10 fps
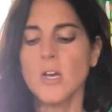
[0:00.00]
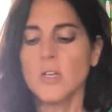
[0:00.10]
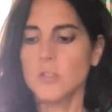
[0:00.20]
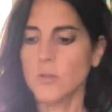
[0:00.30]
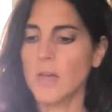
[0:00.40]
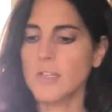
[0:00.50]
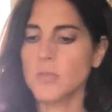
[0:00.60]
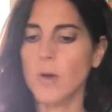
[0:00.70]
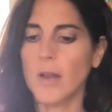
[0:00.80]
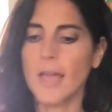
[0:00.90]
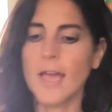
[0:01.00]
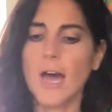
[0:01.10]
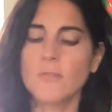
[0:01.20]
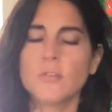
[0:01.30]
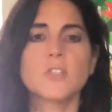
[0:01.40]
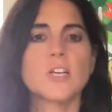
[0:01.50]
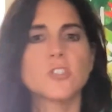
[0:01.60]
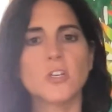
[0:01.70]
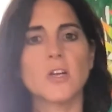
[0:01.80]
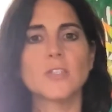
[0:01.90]
So that is what I have for
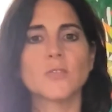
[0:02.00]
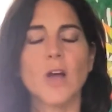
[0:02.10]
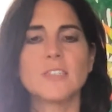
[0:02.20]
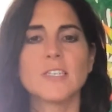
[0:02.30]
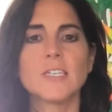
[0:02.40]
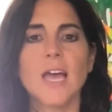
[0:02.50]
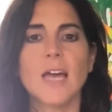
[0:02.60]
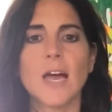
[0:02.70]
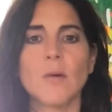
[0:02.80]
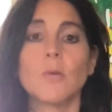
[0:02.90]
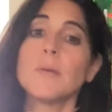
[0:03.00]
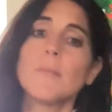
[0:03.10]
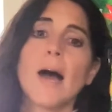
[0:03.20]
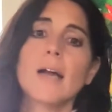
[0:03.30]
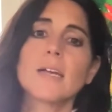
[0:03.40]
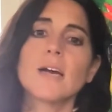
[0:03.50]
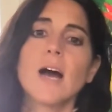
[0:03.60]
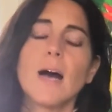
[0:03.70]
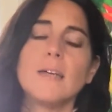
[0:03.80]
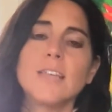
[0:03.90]
Sagittarius rising, and I will be back
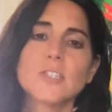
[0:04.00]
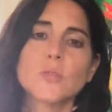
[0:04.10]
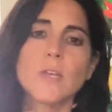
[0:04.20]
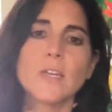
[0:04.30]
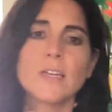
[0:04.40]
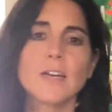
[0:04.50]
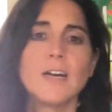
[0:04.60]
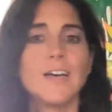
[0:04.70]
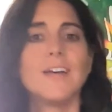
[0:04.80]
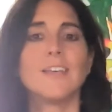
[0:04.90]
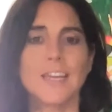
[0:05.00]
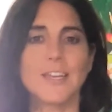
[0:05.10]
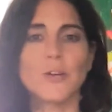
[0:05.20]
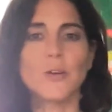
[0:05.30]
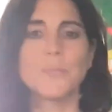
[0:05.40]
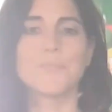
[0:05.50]
uh, next week. Thank you.